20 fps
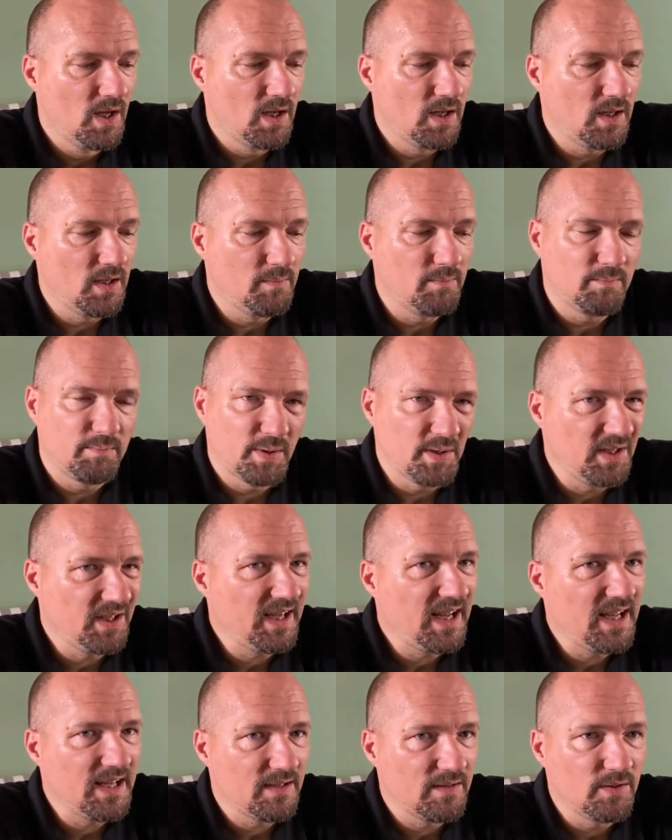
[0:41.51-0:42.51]
Um, but
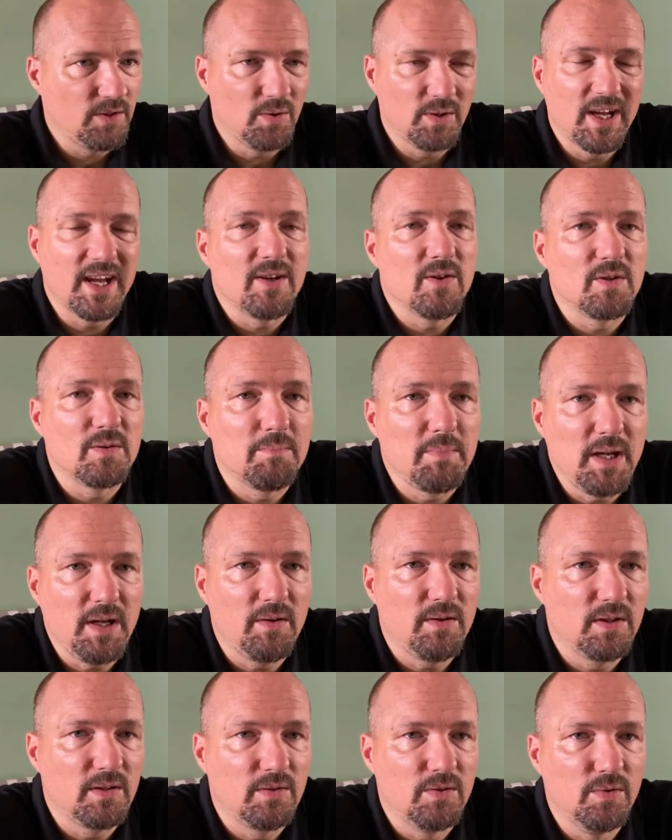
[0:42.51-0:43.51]
again, you cannot
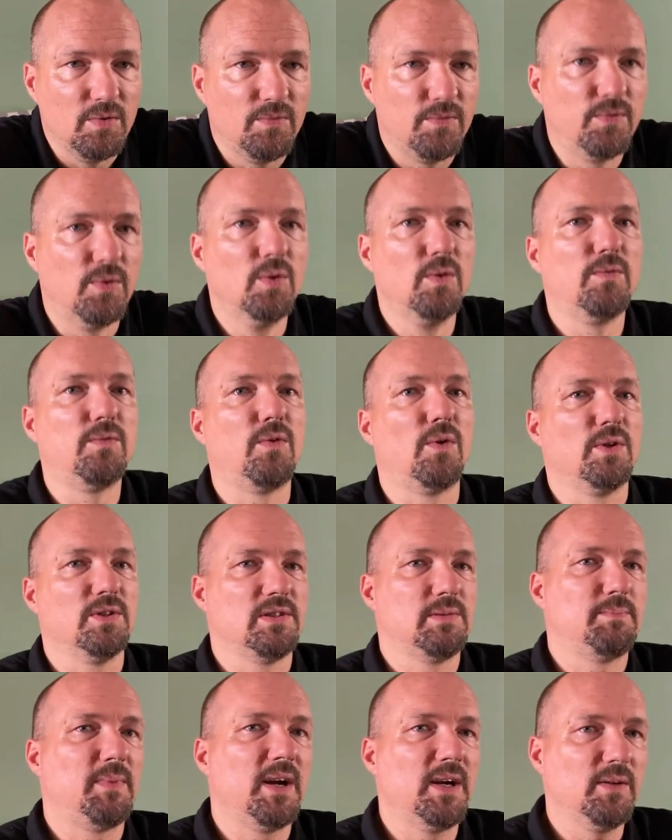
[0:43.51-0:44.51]
make do full force
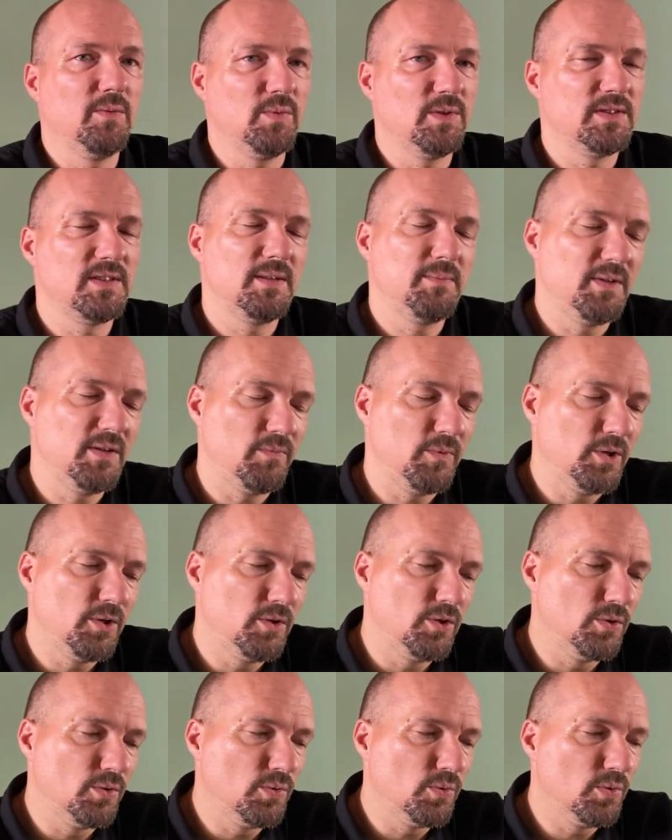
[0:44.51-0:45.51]
sparring with them. And when you
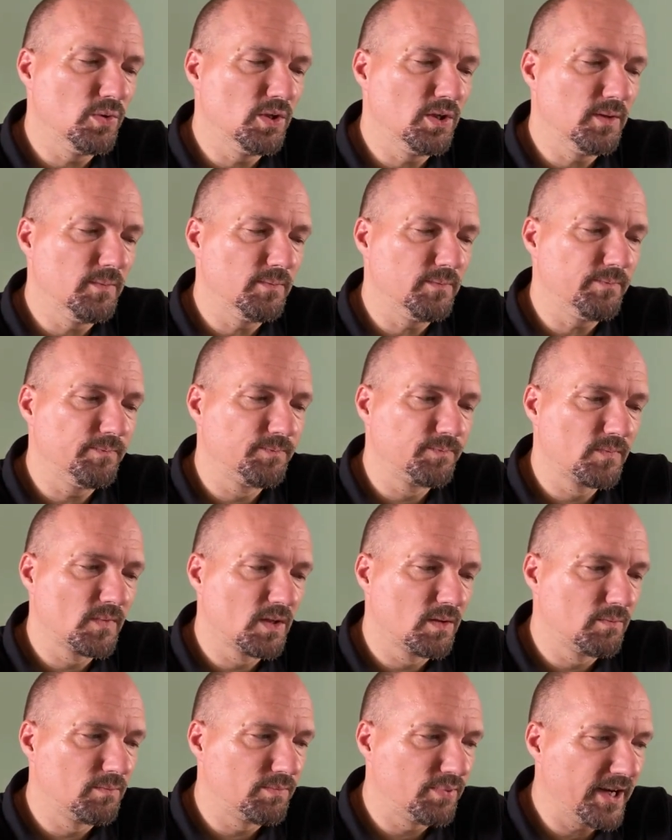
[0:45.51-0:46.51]
do um,
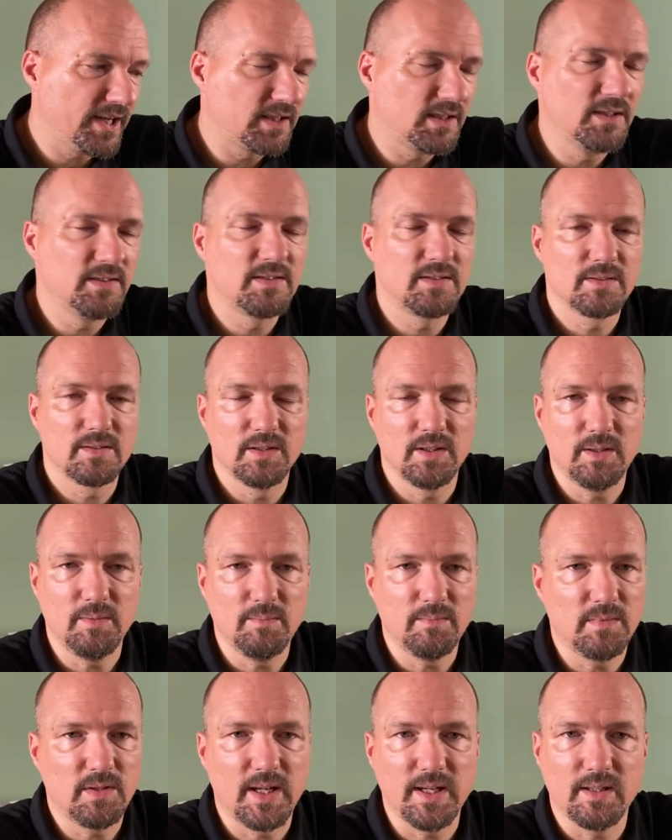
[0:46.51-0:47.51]
practice
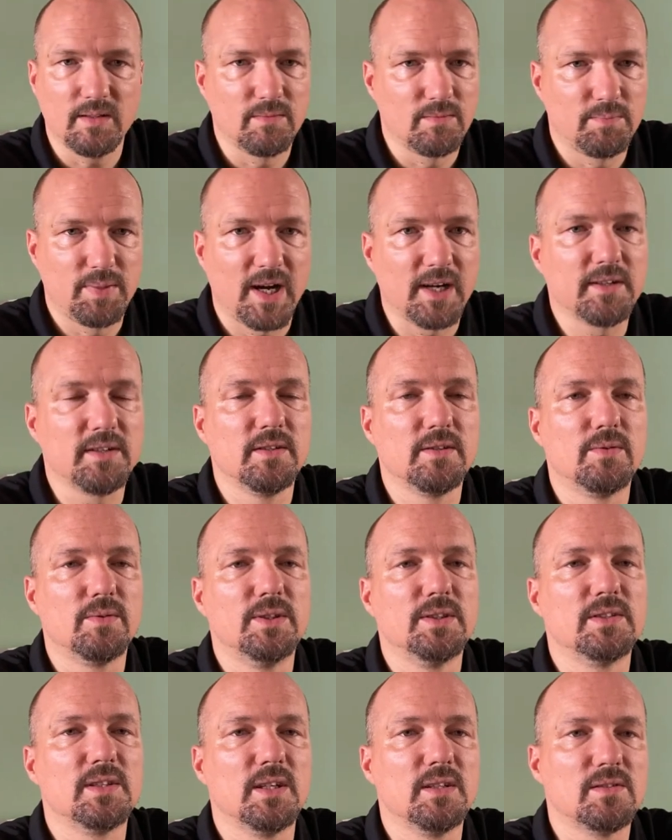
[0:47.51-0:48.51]
um, like partner
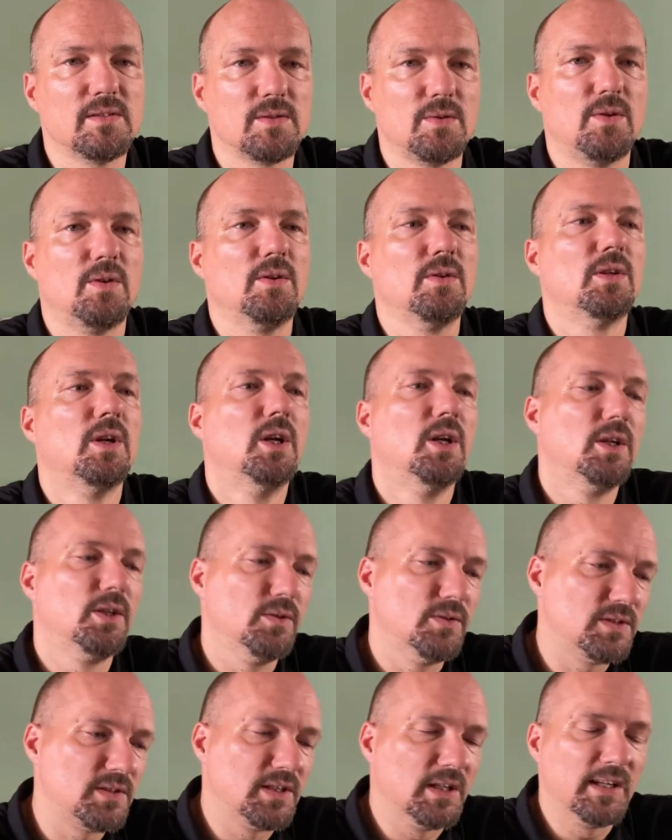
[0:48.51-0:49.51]
drills and so on,
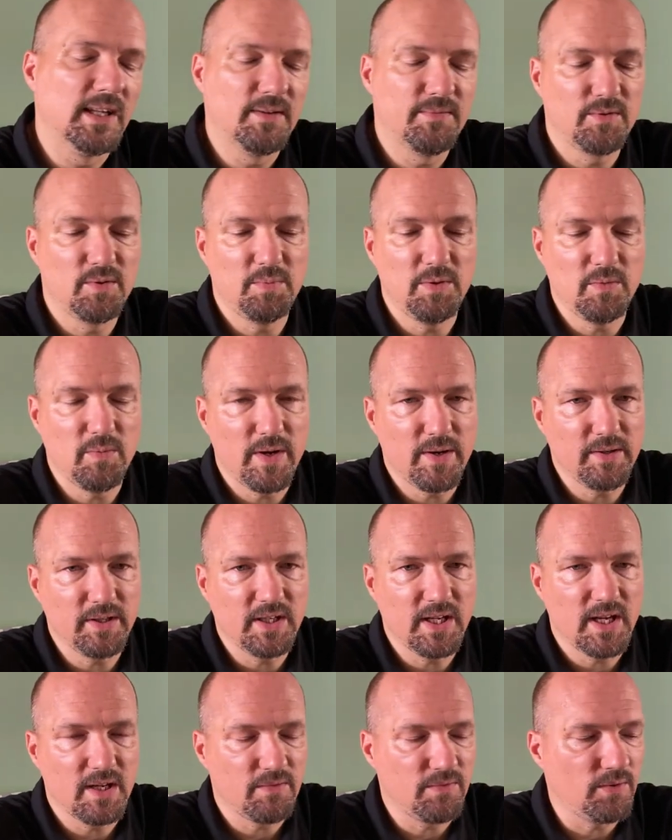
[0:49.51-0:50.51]
you still have to be very
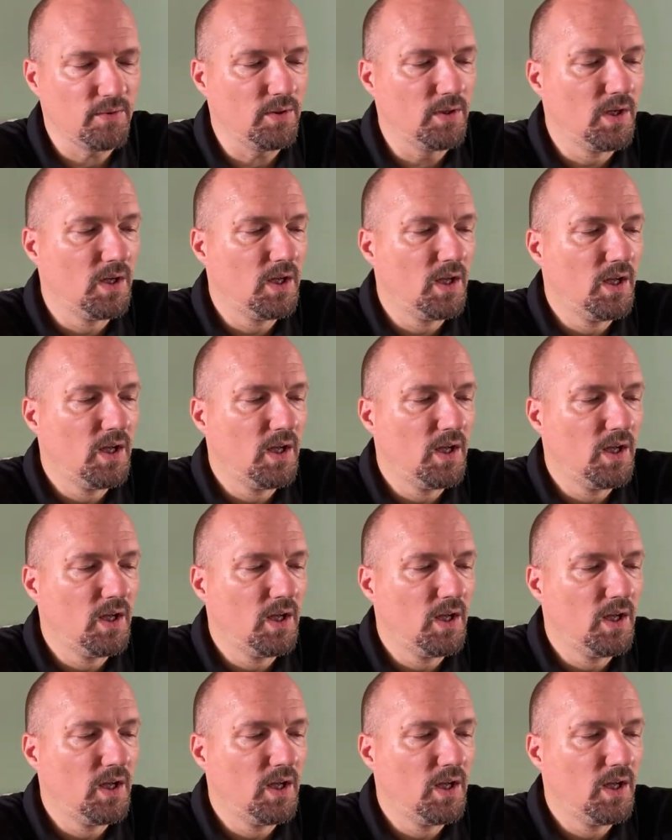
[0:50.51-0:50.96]
careful.